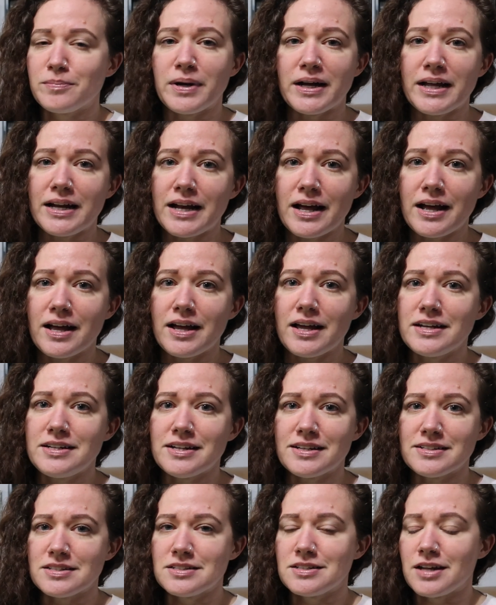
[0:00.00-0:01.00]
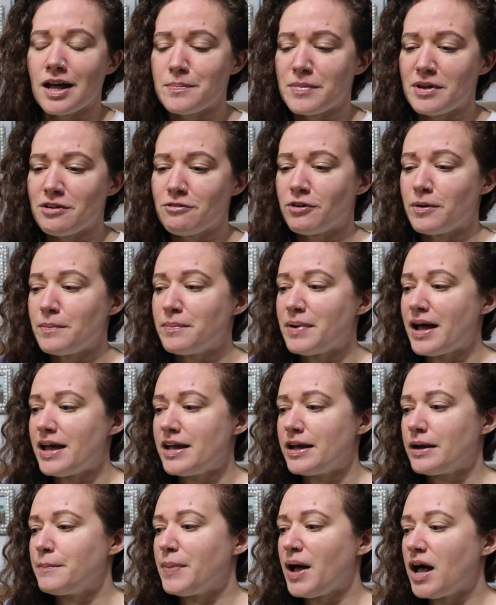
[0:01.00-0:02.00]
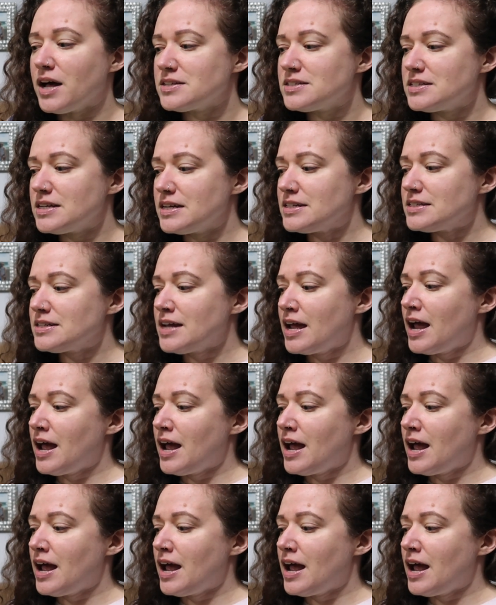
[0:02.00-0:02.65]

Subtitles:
but it doesn't stop me from buying boxes.